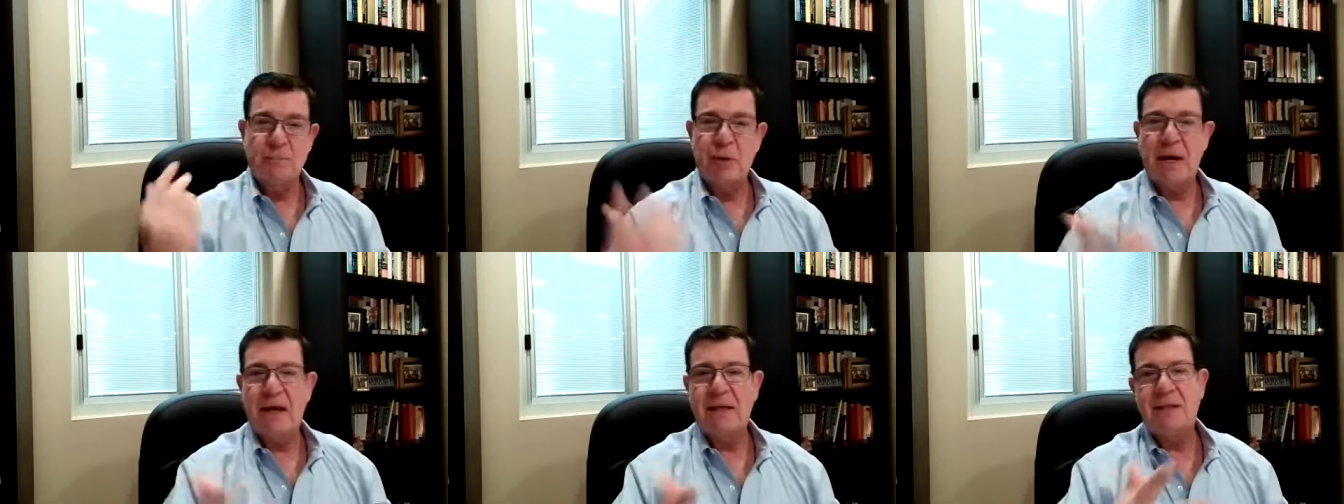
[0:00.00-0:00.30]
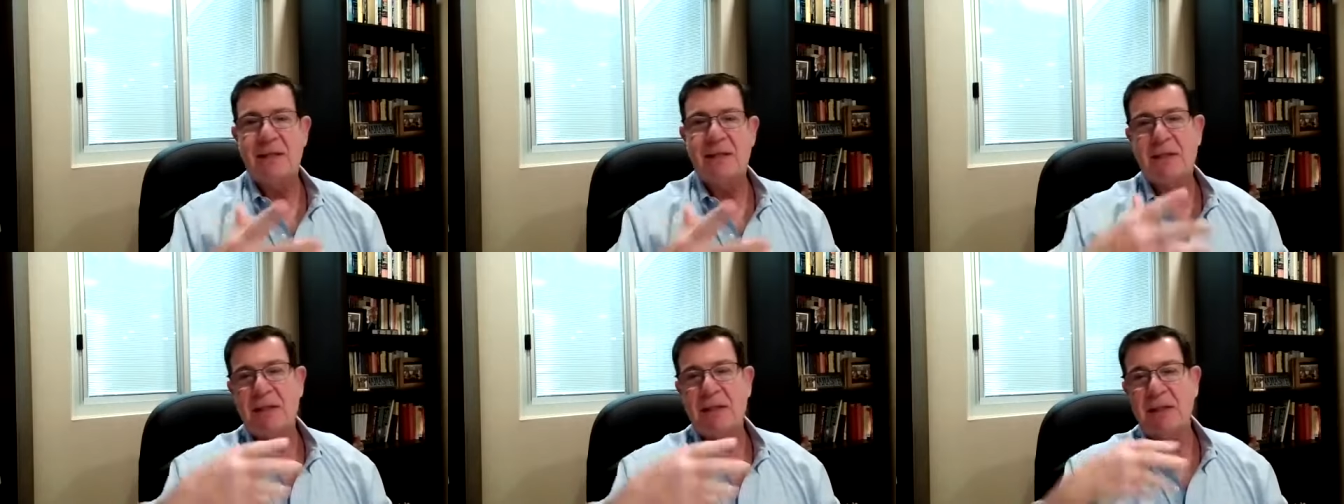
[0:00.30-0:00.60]

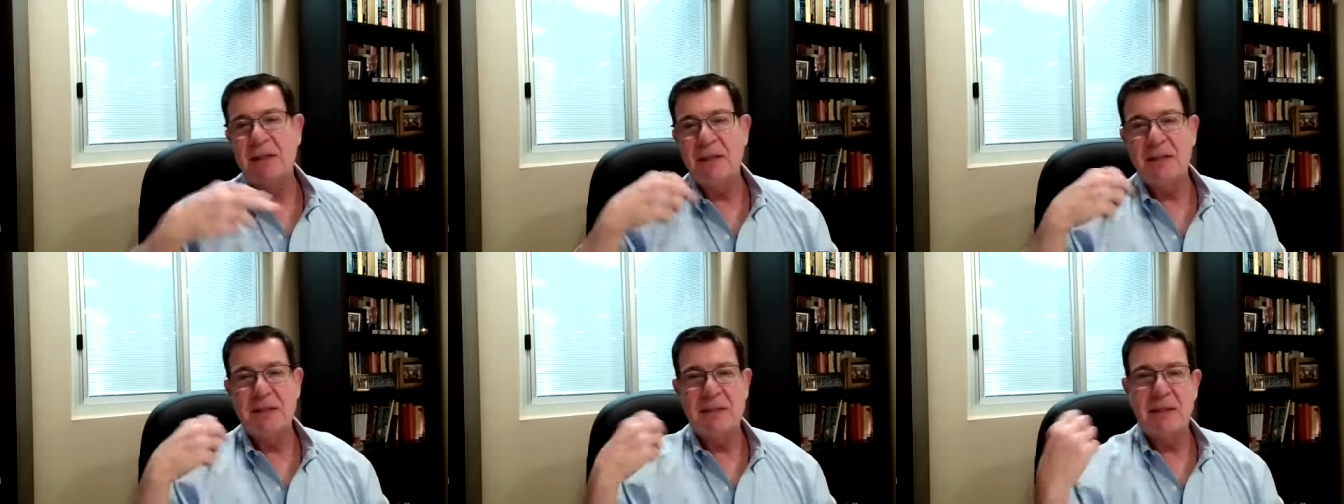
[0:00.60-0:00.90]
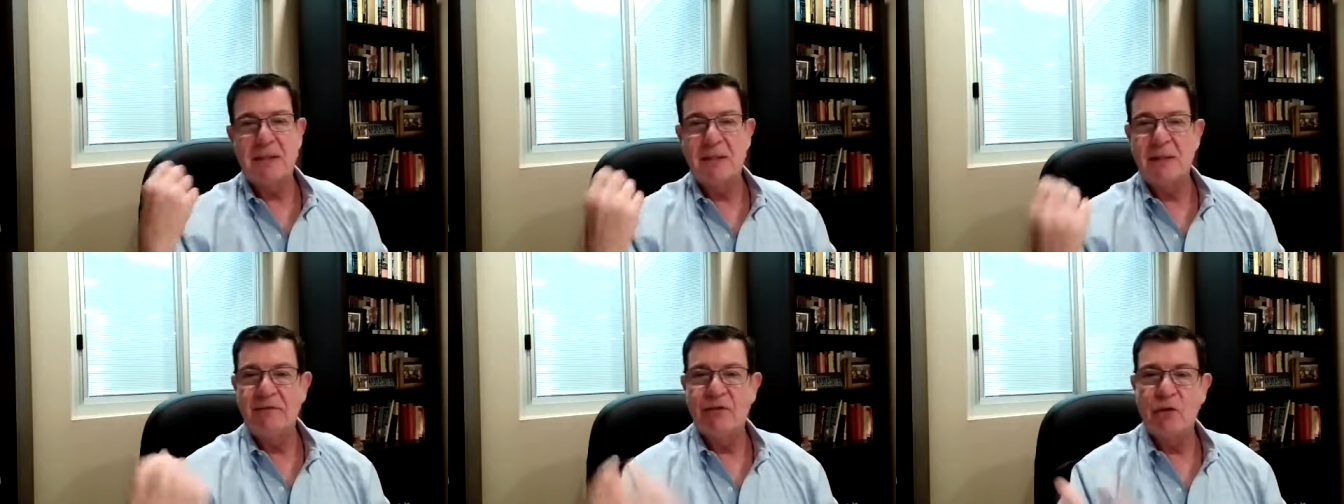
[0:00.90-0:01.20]
practices
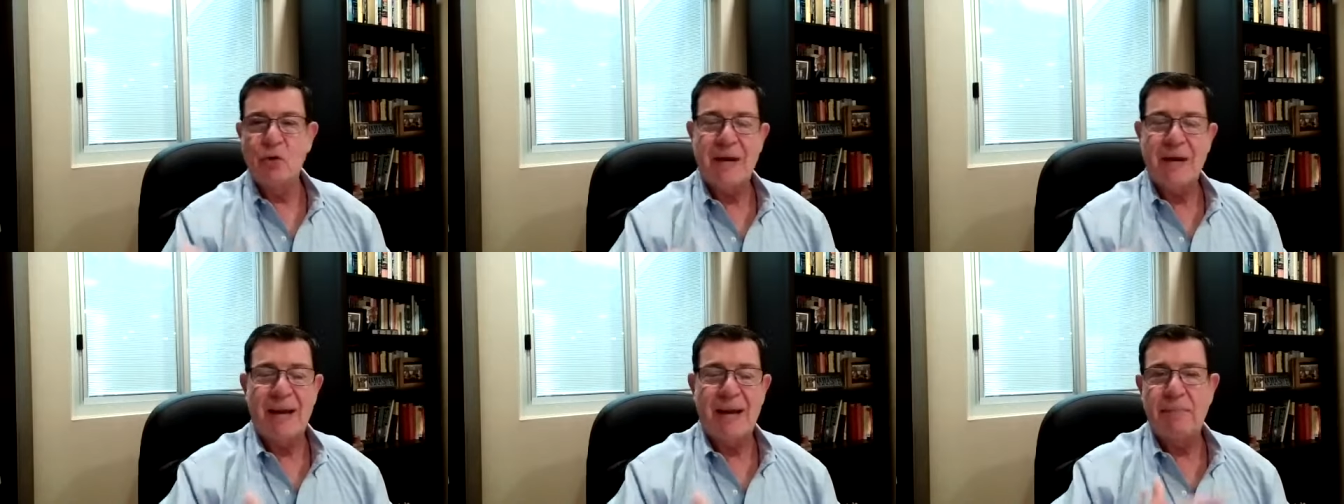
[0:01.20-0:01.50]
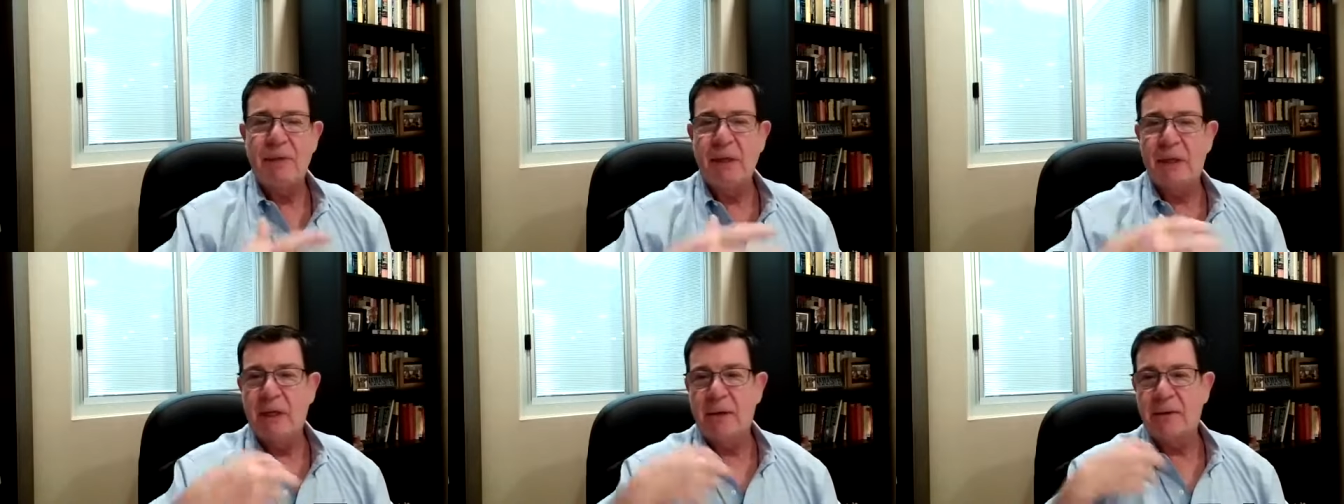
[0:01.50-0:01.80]
and the
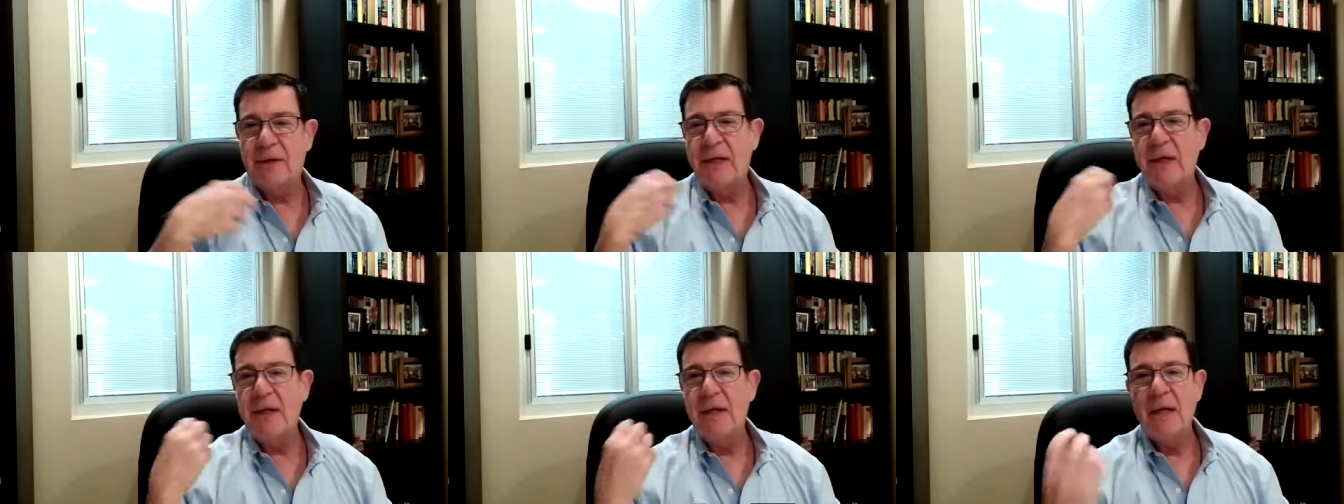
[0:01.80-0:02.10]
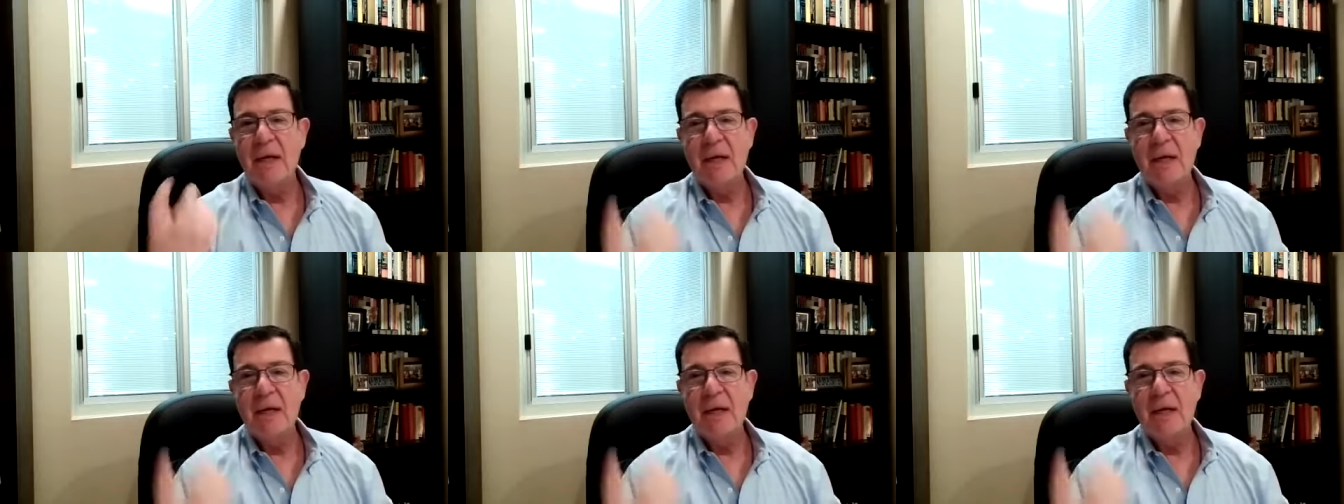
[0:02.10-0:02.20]
vocabulary